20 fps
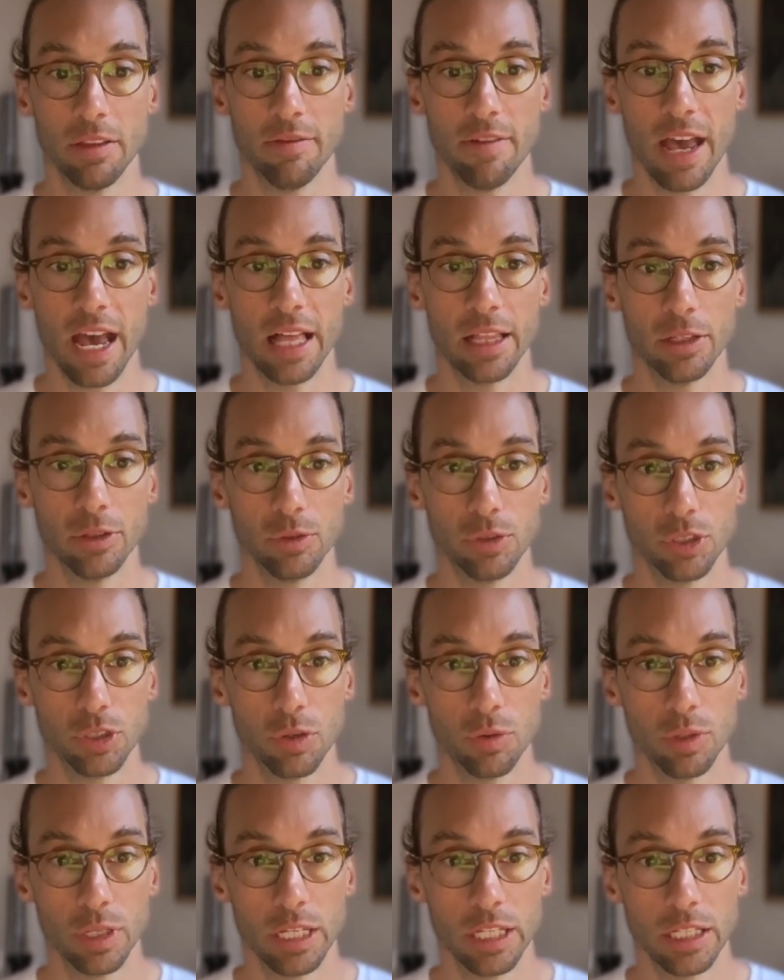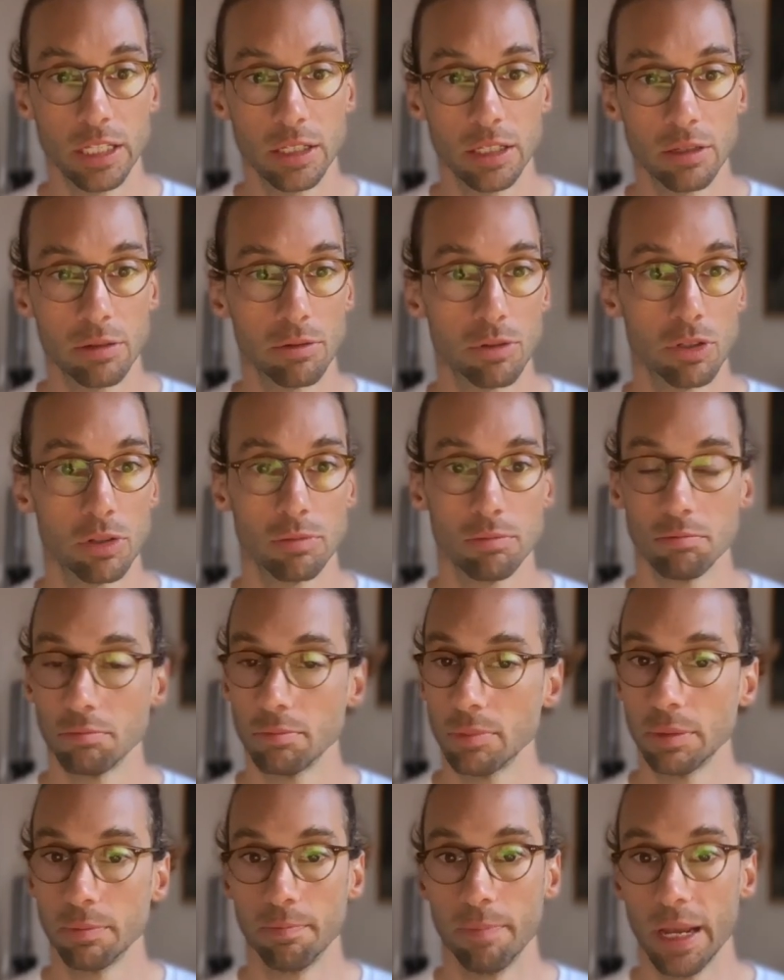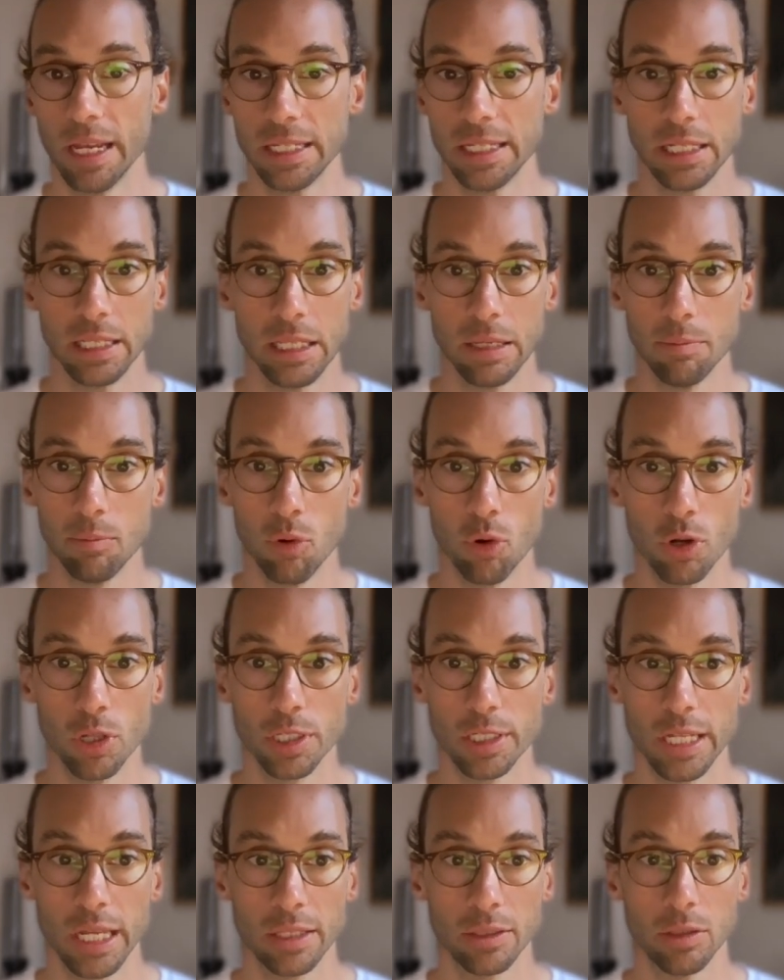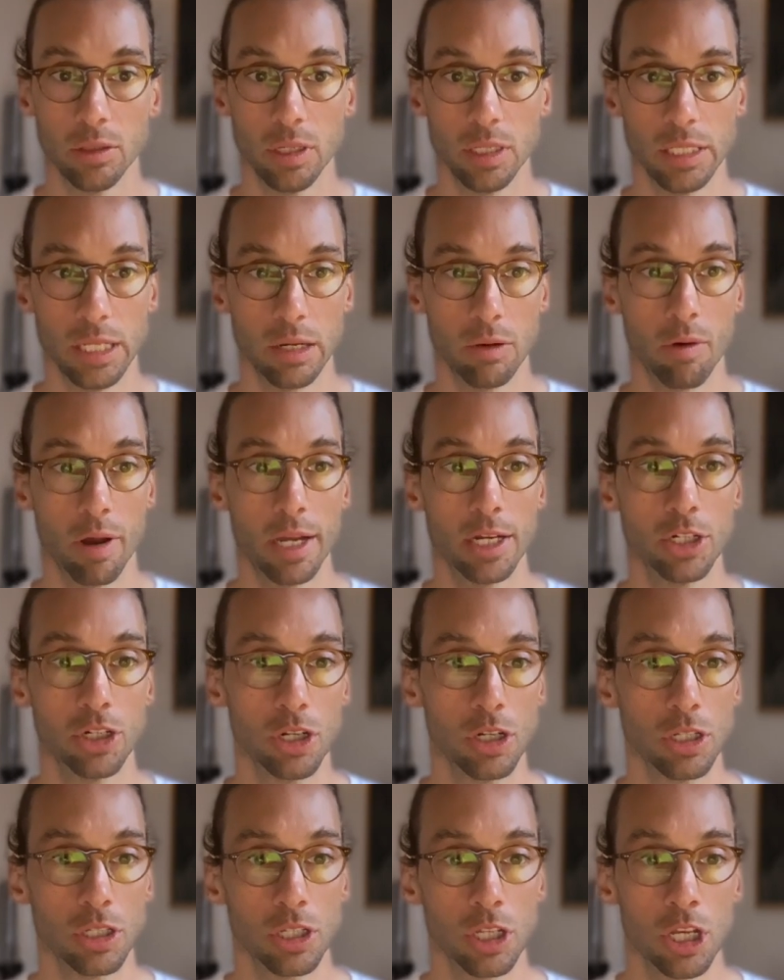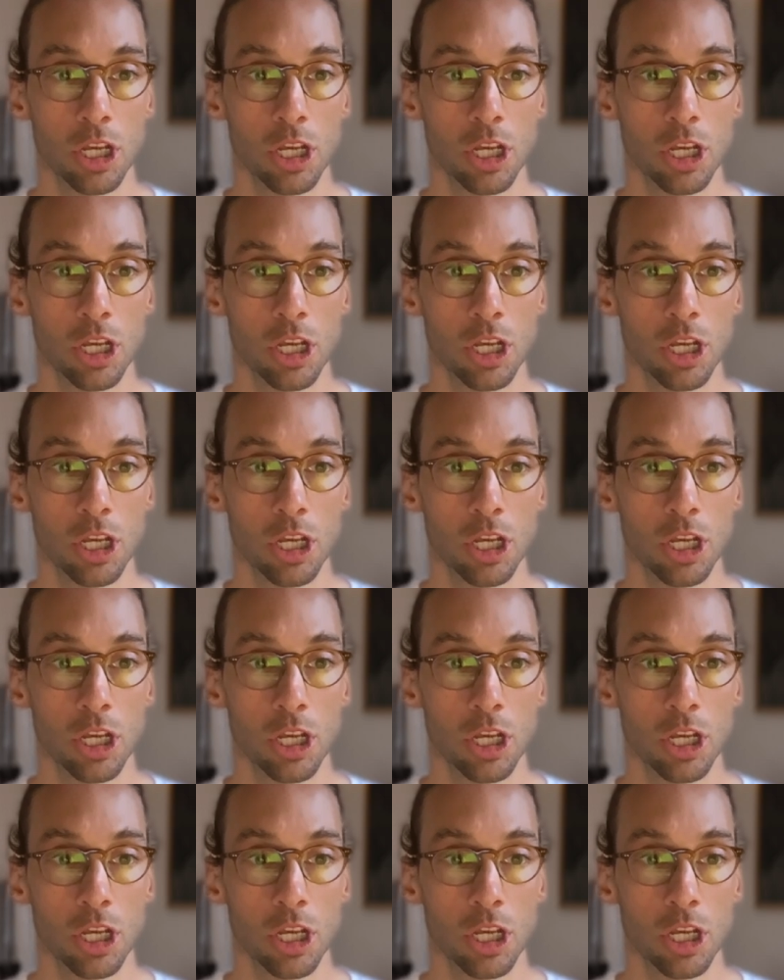value. So it's basically boiled down to this equation.